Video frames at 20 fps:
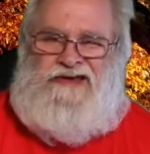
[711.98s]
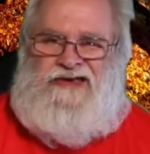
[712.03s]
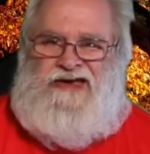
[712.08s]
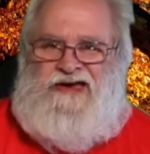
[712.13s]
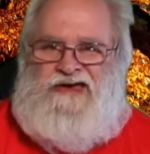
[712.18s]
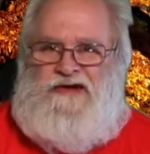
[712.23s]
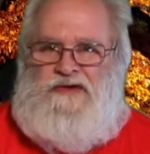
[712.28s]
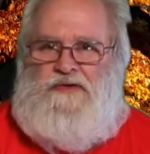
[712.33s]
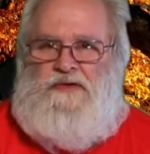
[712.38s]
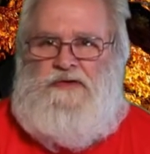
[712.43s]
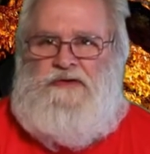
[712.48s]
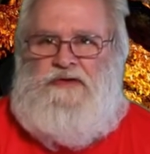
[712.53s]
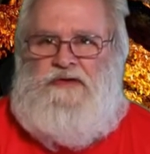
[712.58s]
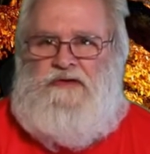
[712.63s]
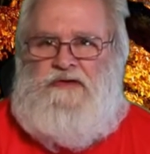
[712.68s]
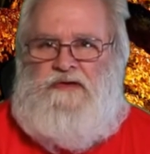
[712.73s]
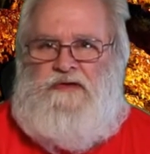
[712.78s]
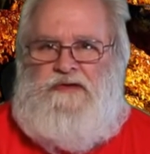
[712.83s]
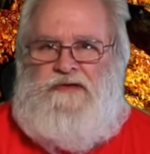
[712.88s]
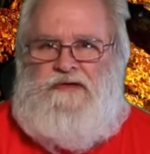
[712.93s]
Kind of hard
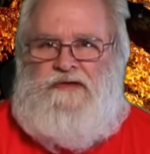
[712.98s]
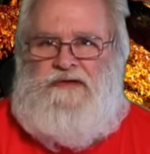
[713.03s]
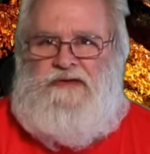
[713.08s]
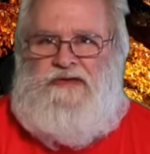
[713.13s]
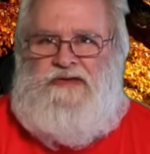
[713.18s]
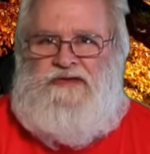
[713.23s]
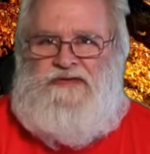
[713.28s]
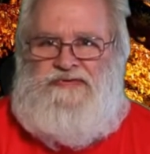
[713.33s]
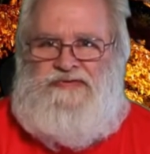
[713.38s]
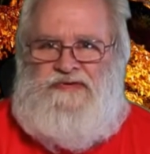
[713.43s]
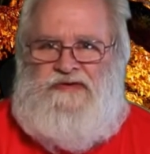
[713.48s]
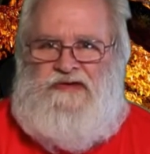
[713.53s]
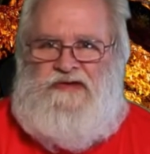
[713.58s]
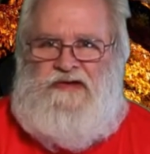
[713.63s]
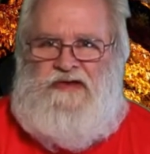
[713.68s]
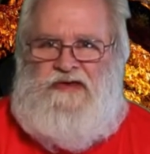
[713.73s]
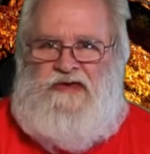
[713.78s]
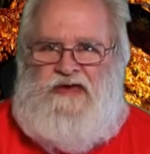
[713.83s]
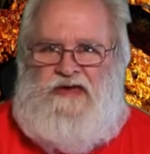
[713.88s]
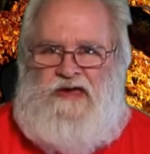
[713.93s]
to get
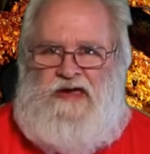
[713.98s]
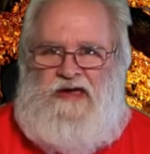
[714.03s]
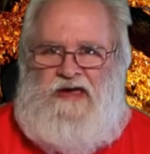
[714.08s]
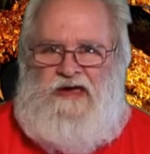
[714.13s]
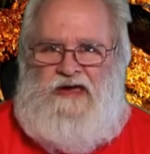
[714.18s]
sun